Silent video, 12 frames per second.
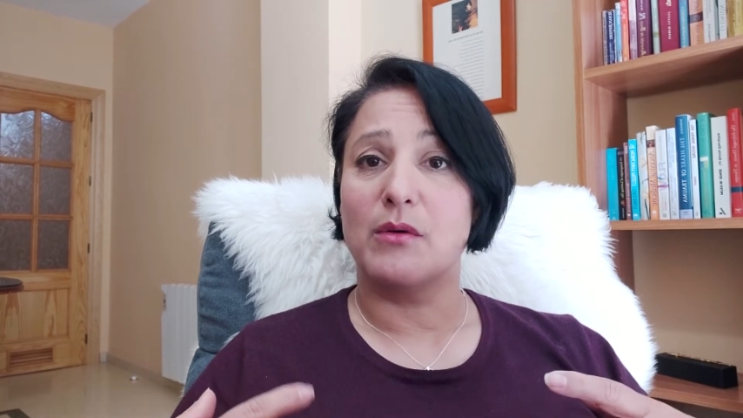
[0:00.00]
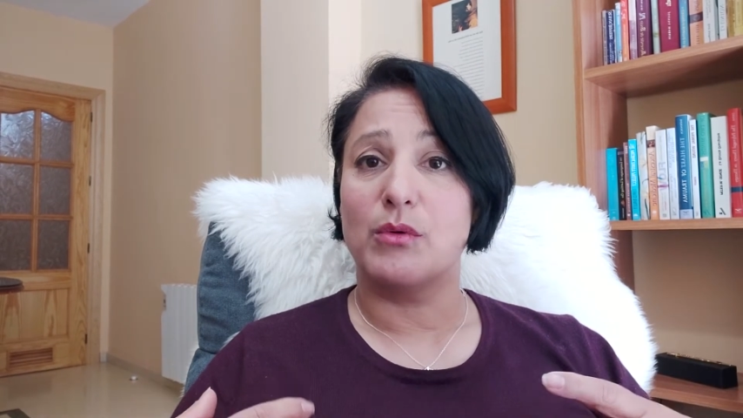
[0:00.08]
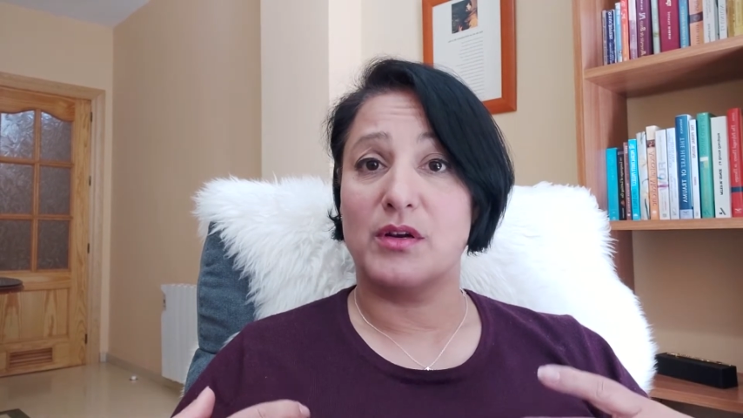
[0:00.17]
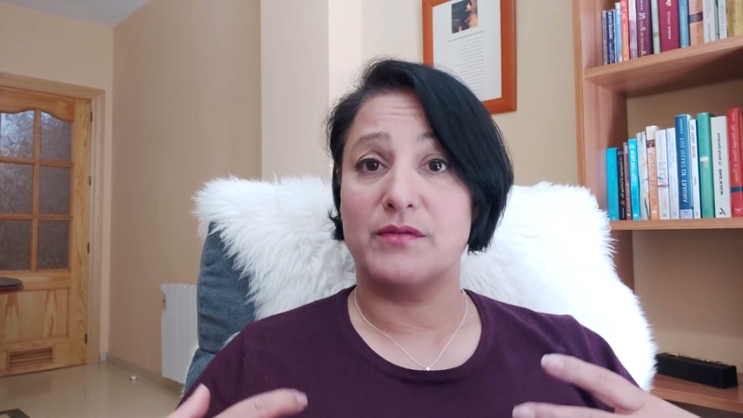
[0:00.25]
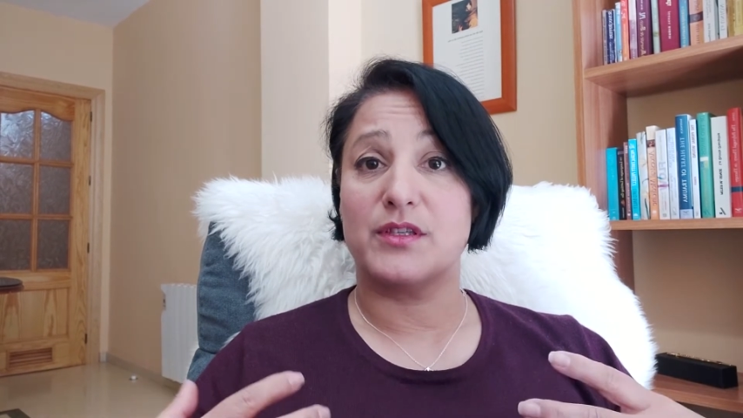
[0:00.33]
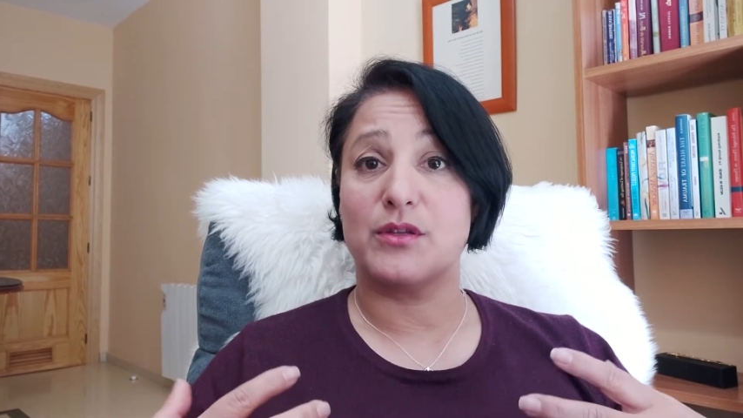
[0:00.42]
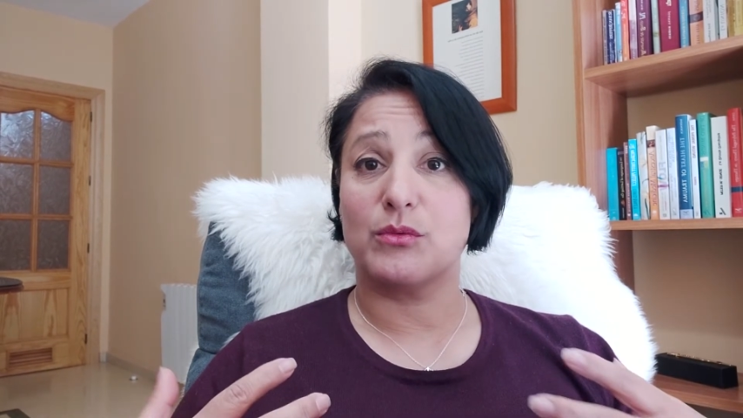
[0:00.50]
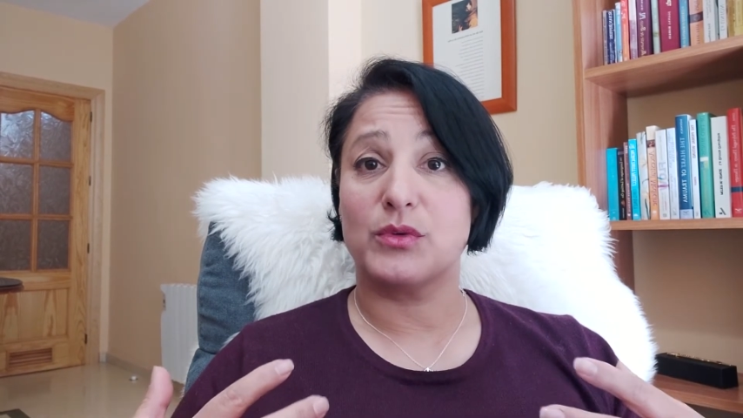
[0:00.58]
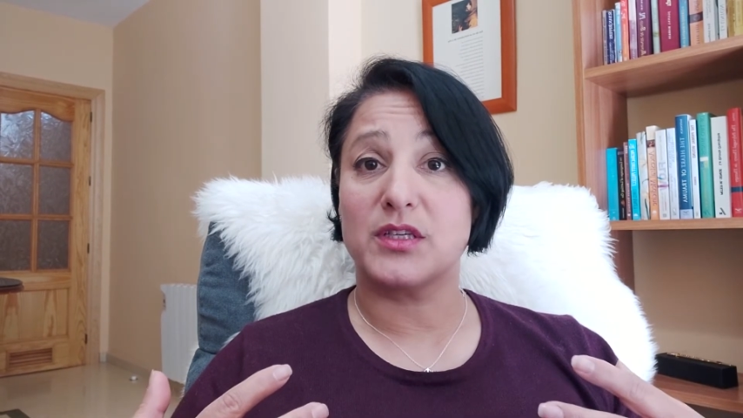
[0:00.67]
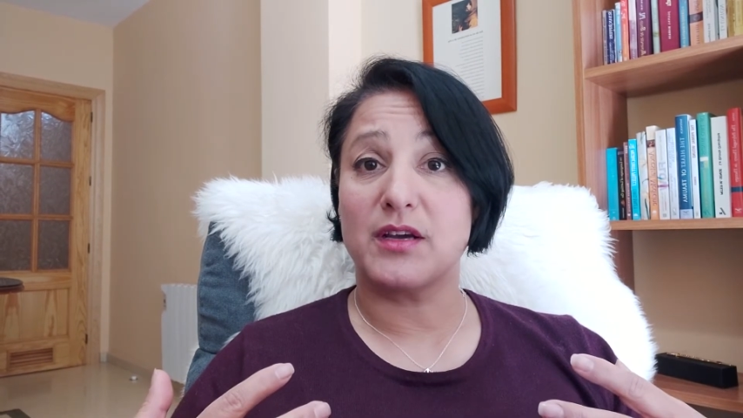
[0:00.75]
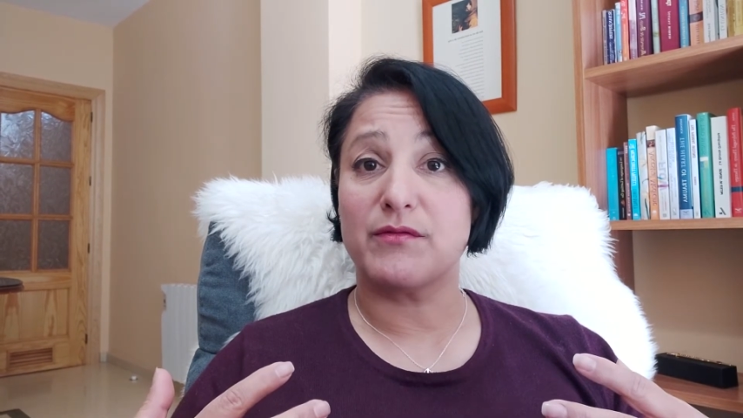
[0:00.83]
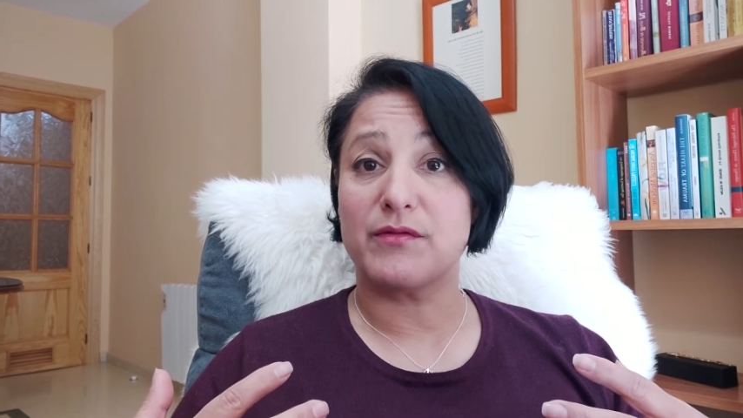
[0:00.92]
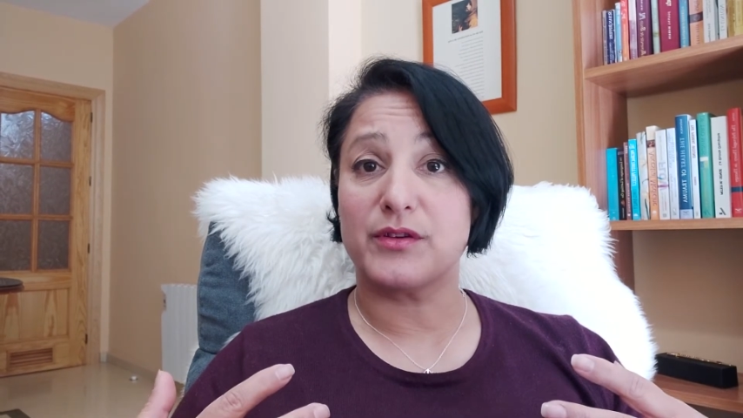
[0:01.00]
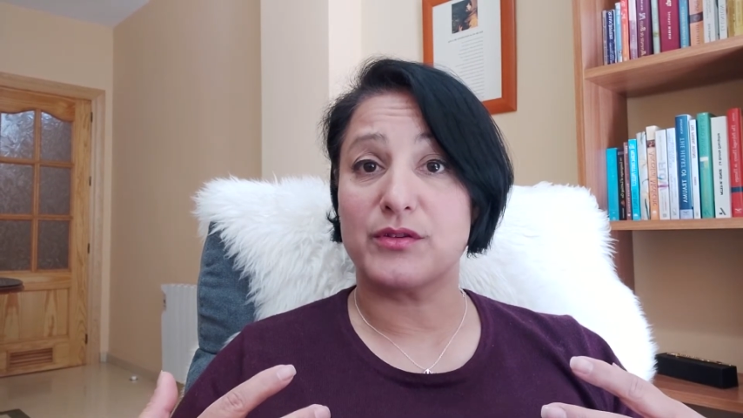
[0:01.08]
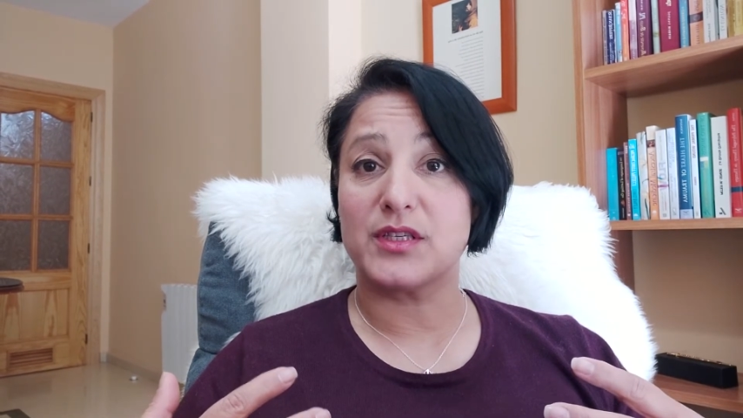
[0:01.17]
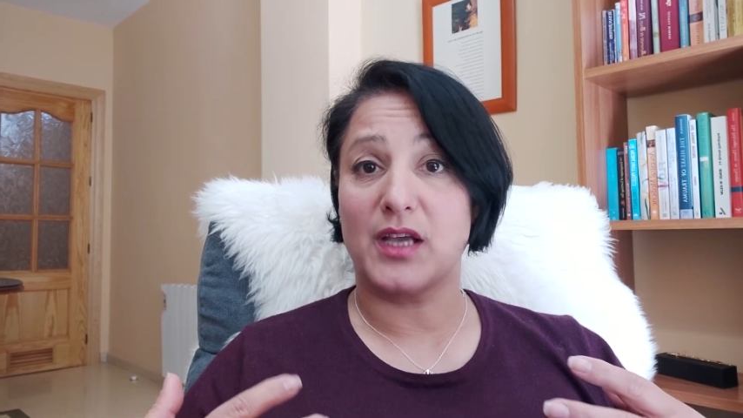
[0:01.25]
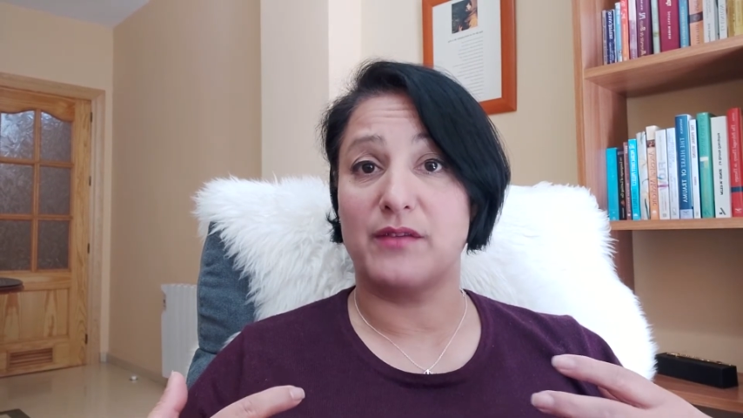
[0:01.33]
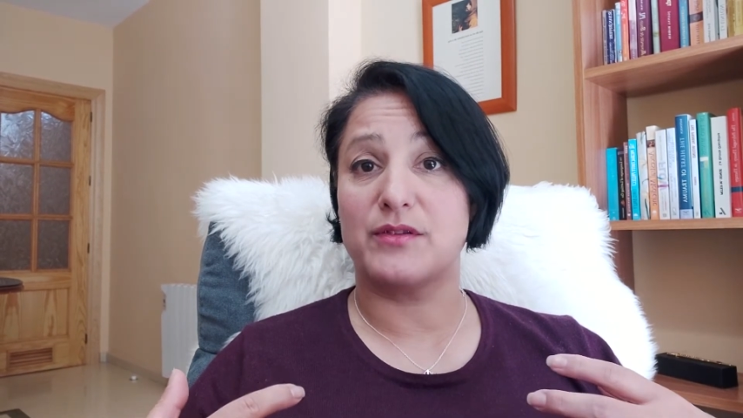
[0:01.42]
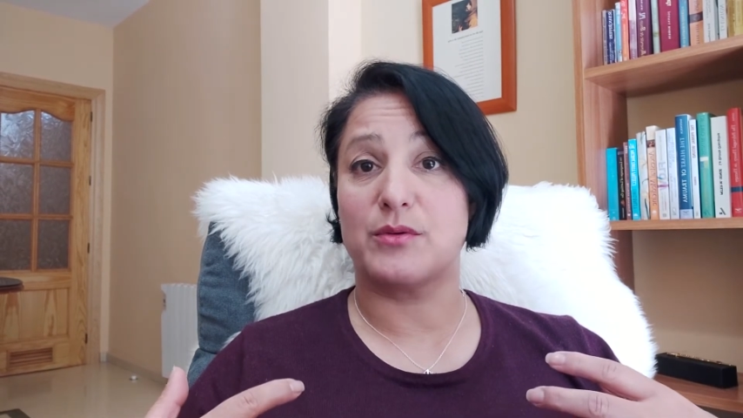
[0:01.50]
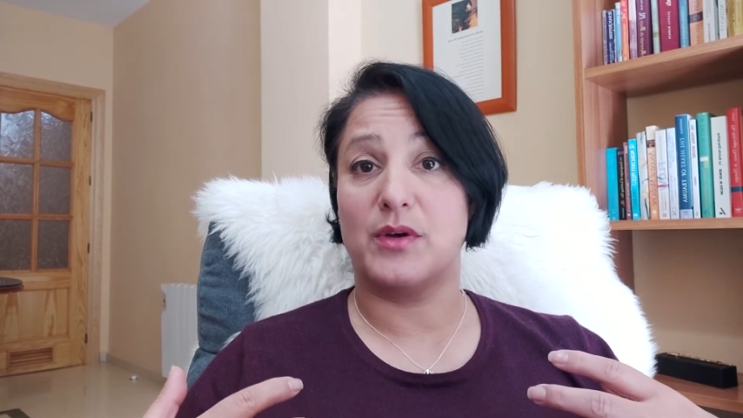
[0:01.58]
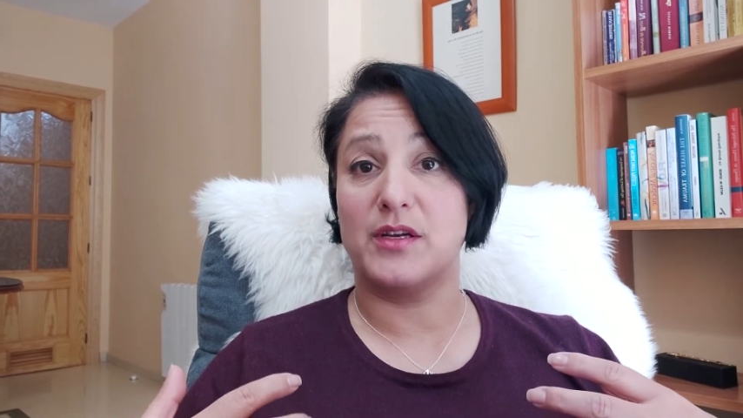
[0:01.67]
One of it is that we don't feel safe, so our